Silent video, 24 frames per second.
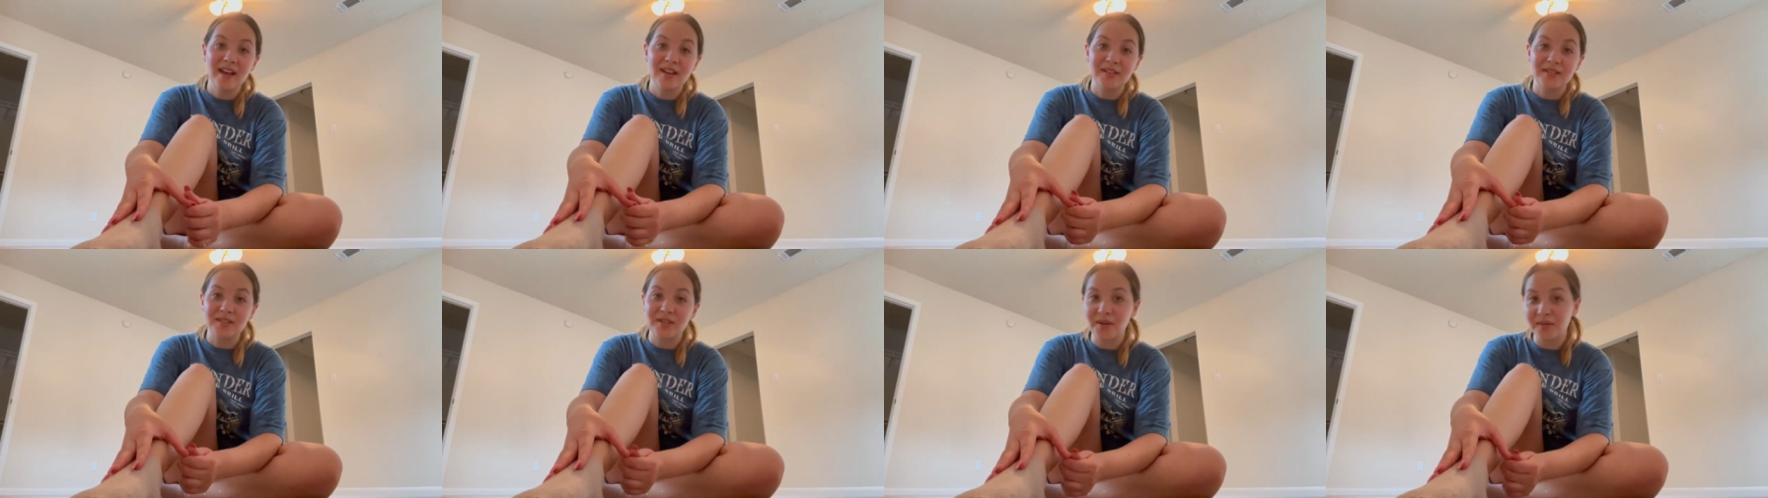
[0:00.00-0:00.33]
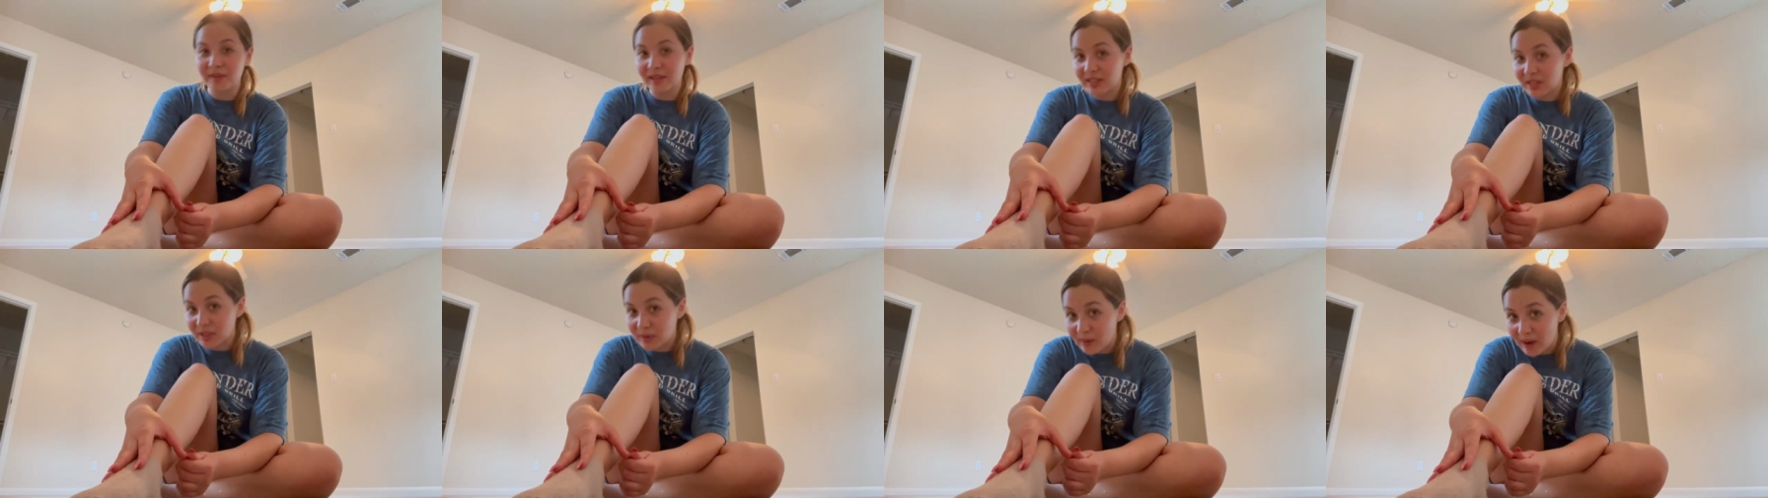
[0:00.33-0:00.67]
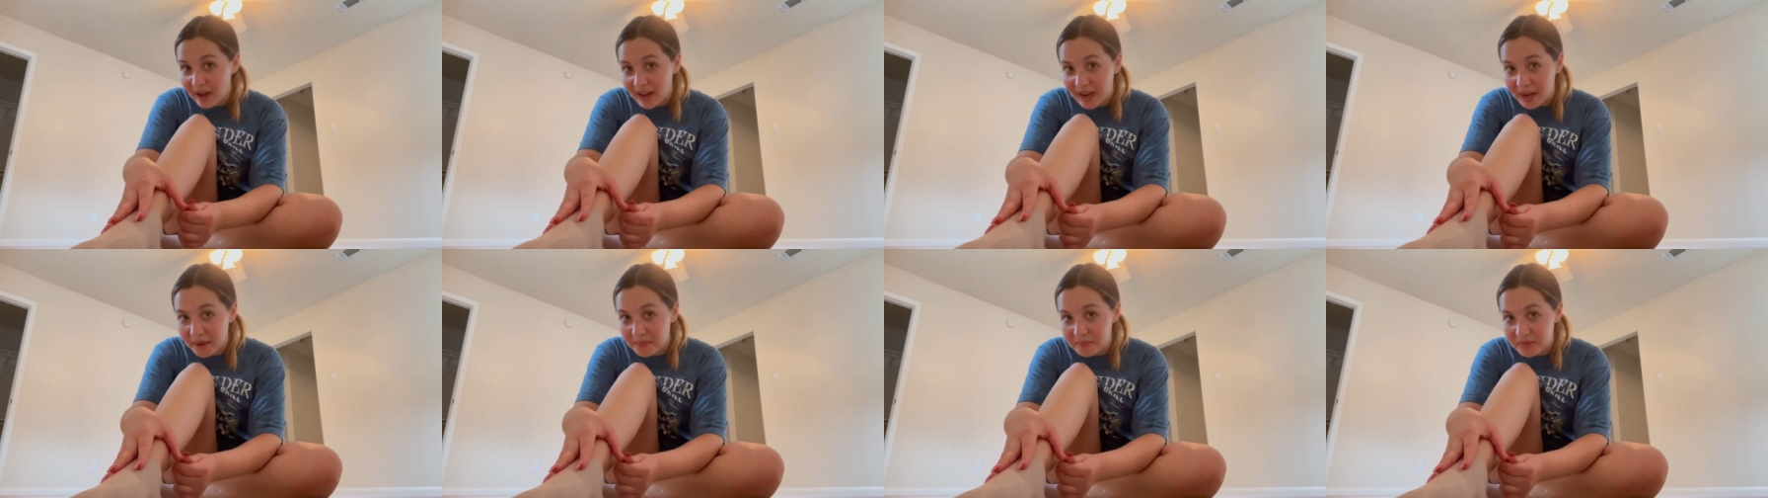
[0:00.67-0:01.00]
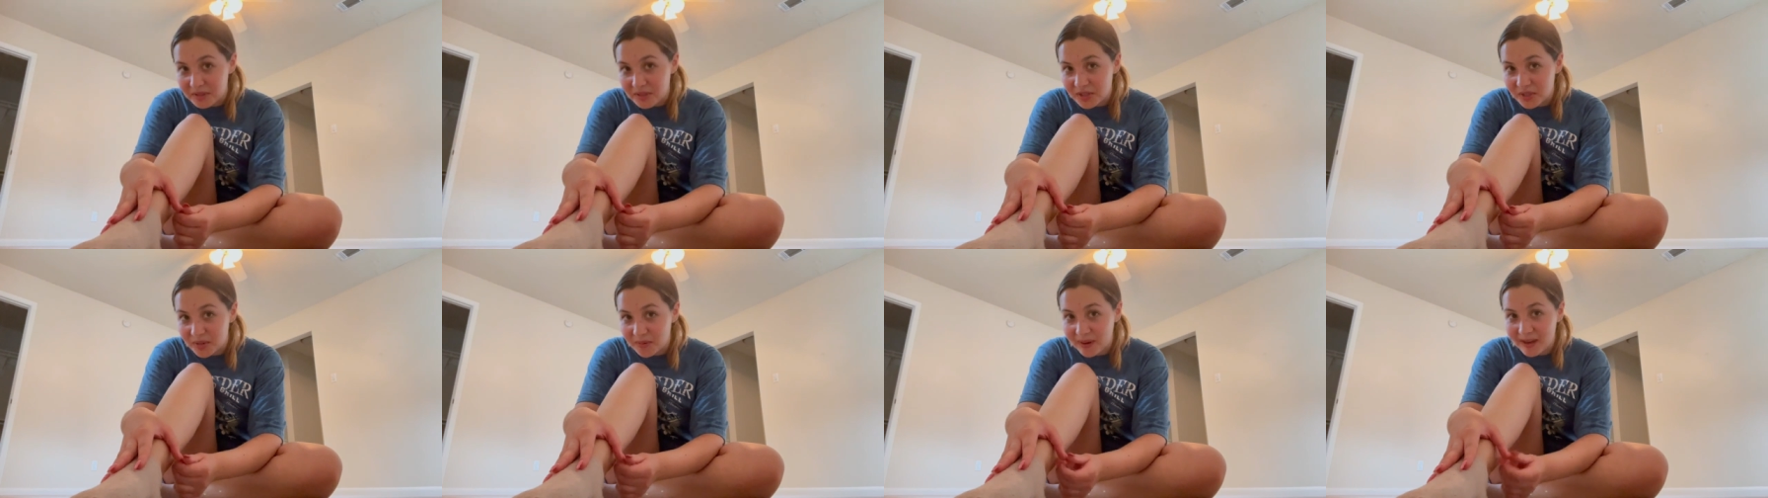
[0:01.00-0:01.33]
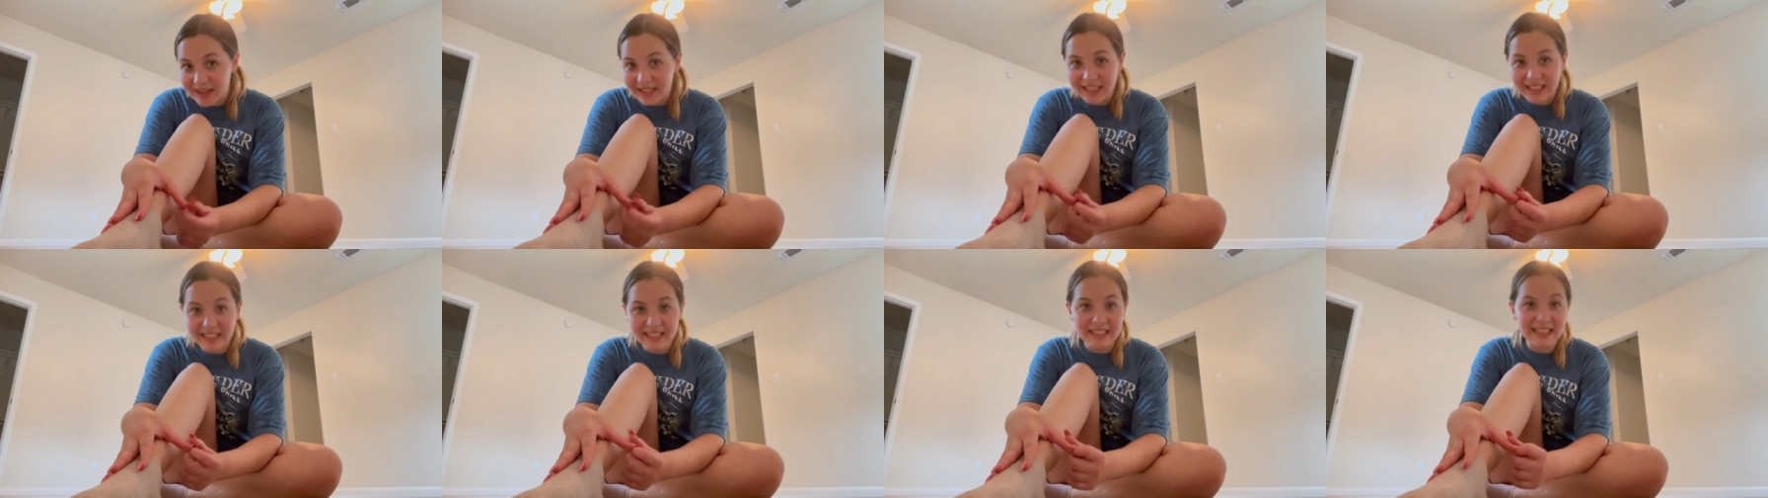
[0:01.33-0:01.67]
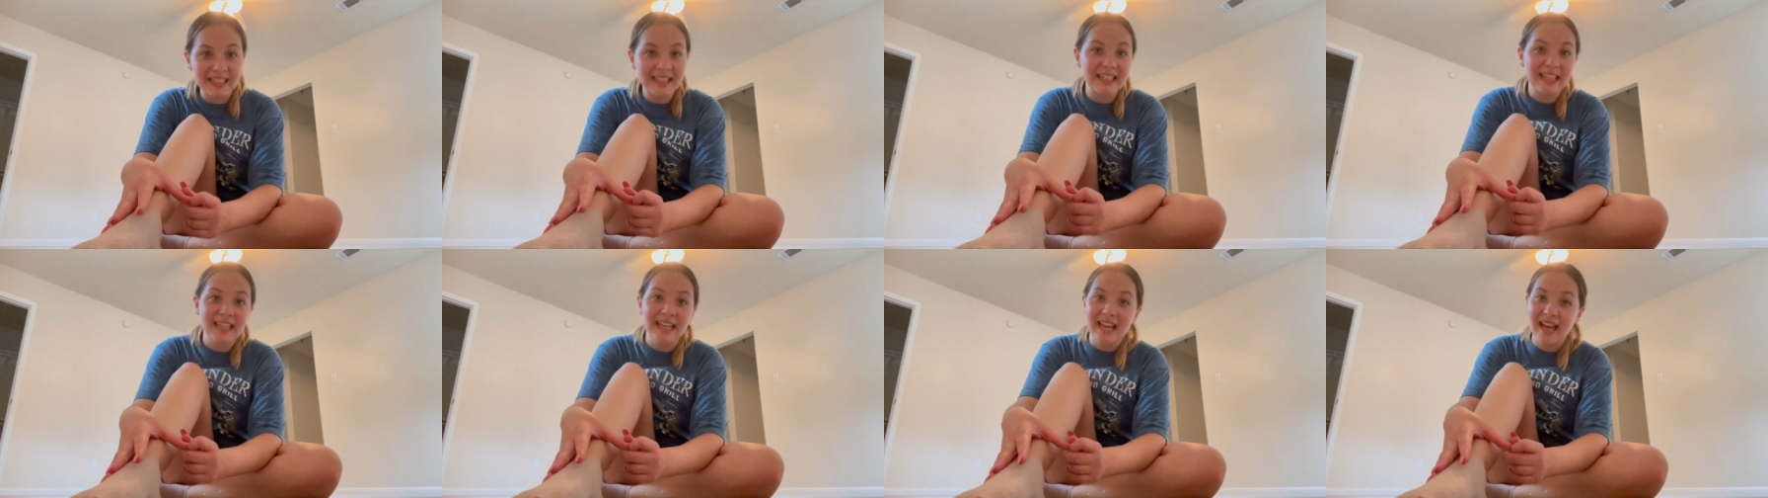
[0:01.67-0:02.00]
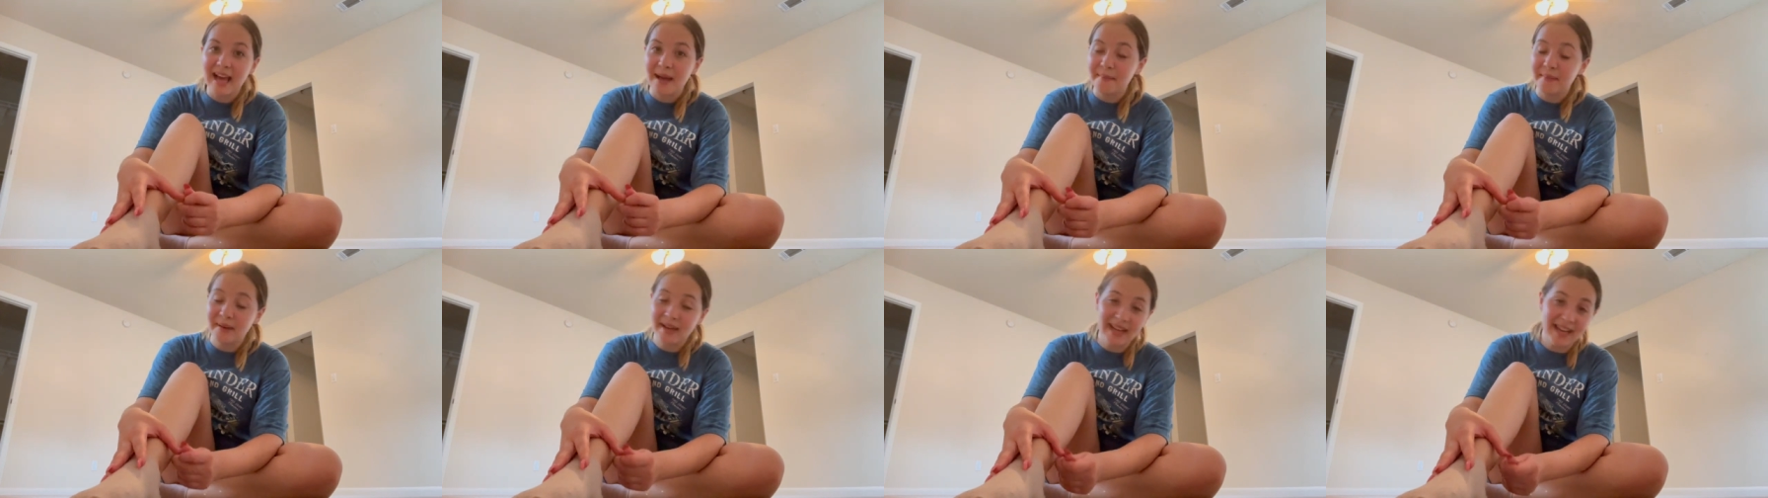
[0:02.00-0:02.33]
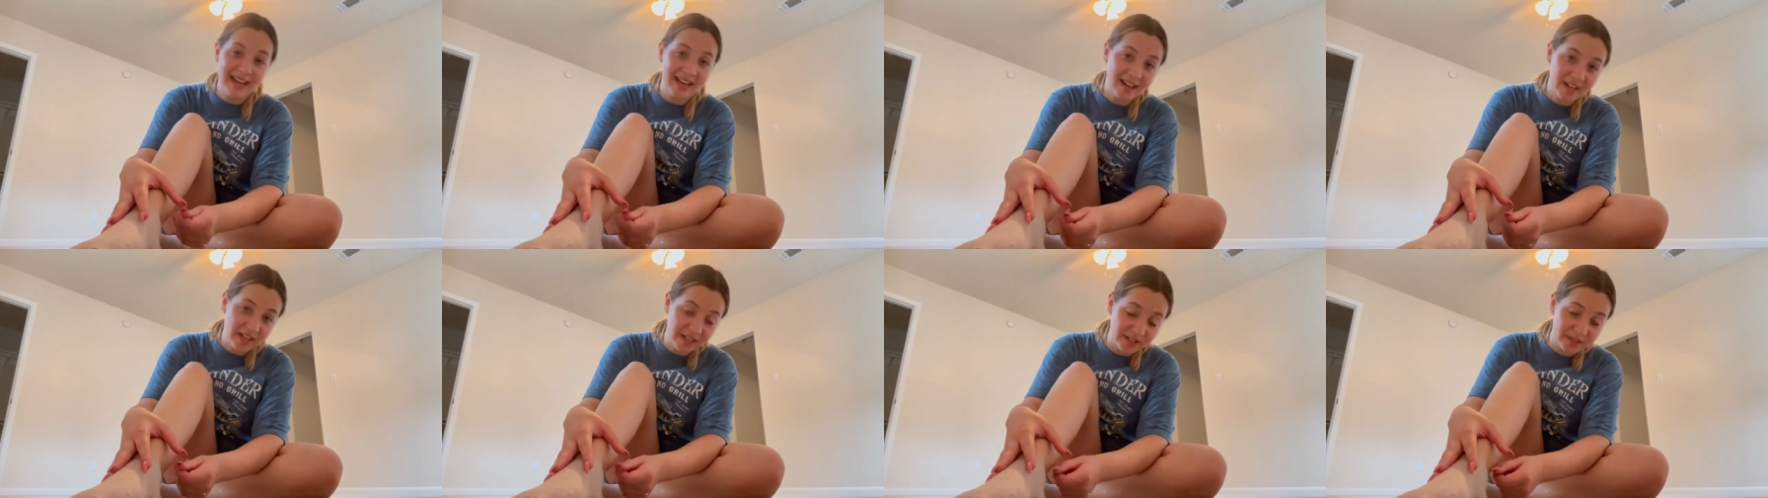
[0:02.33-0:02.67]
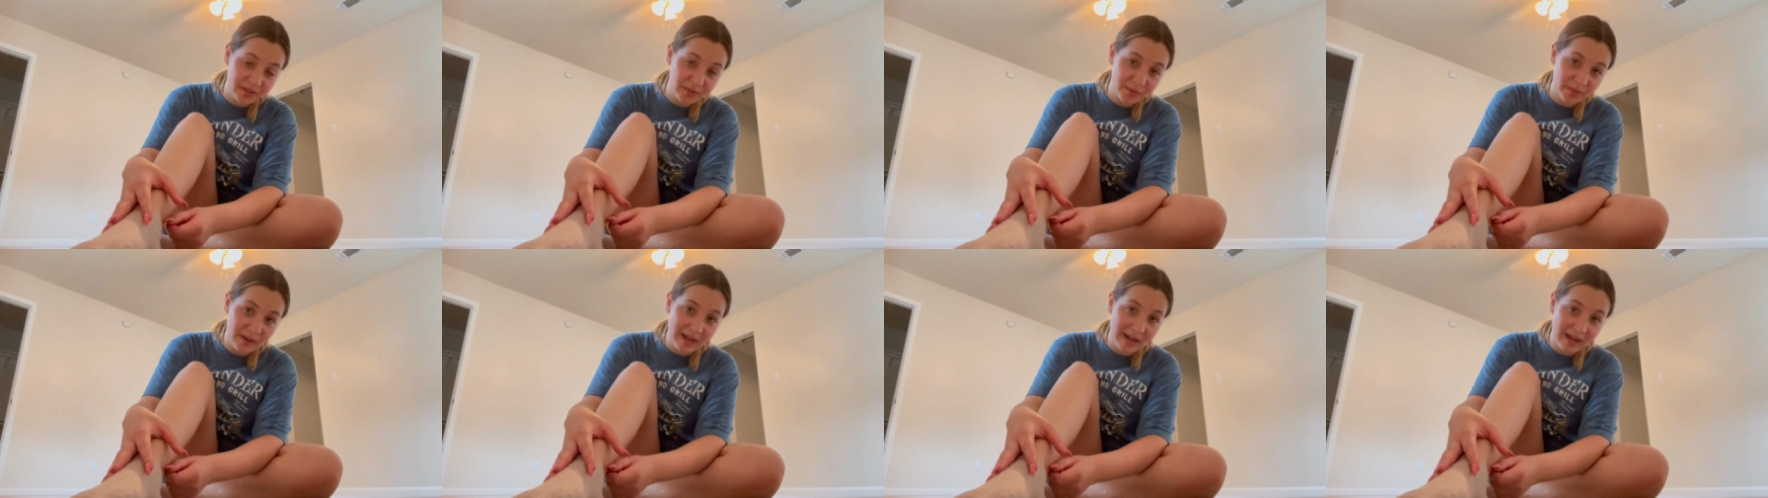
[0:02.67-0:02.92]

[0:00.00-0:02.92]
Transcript: So that's why I'm sweaty. My hair is